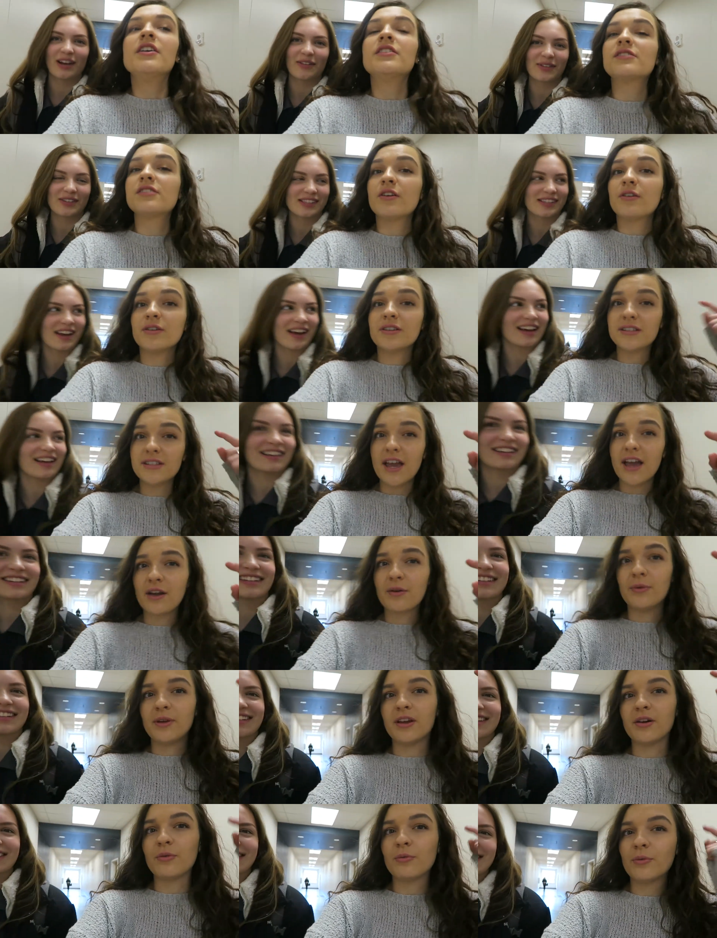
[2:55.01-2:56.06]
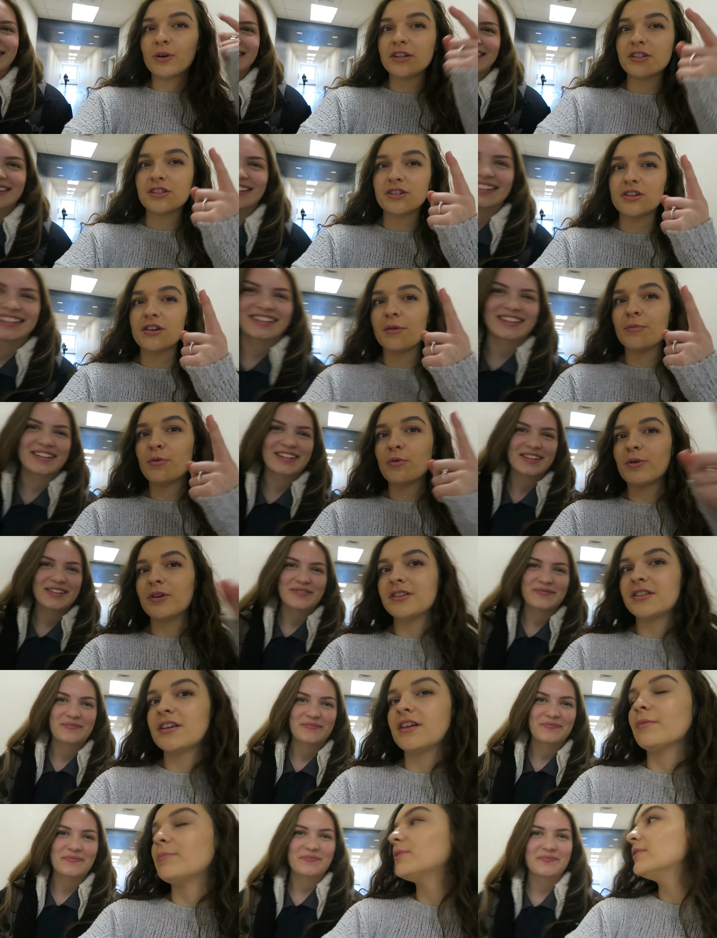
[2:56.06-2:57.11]
Speaker 1: So, not. Tech Week, what is your number one
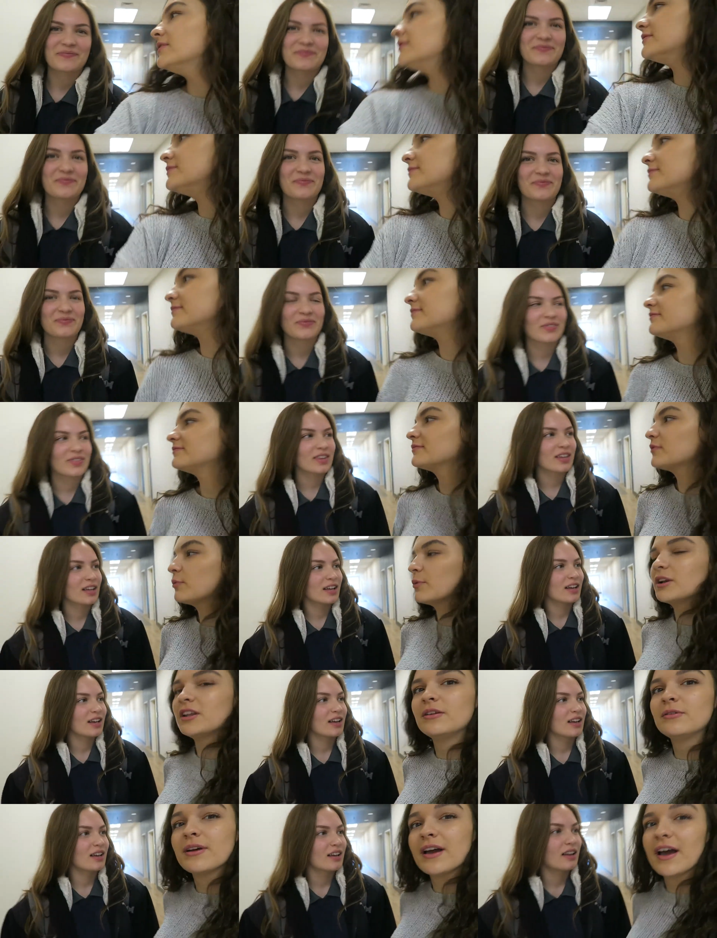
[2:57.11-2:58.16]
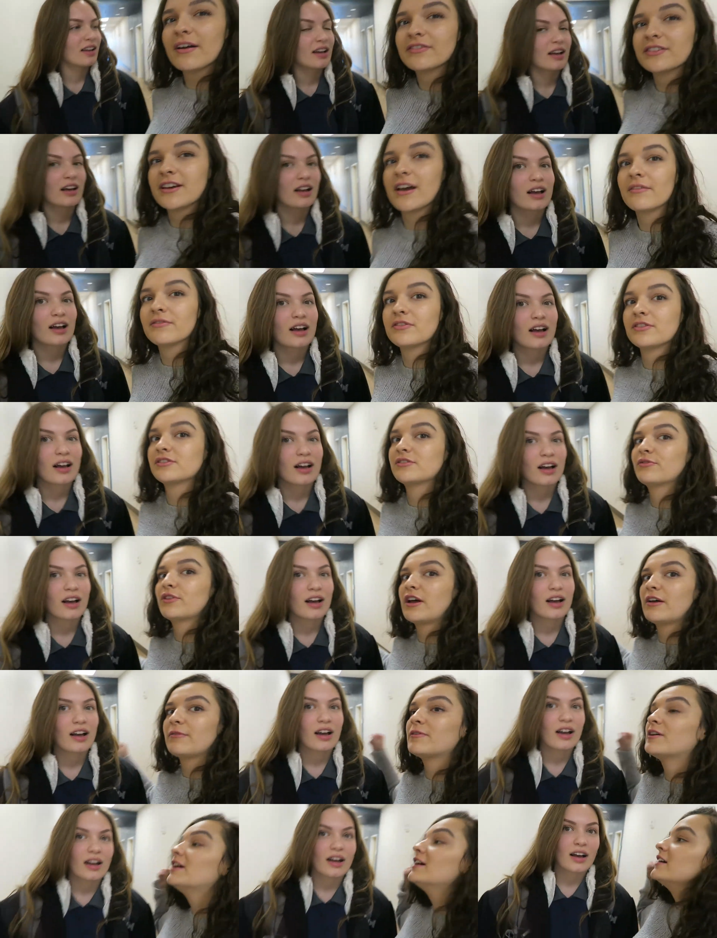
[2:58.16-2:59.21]
tip? What do you have to have to survive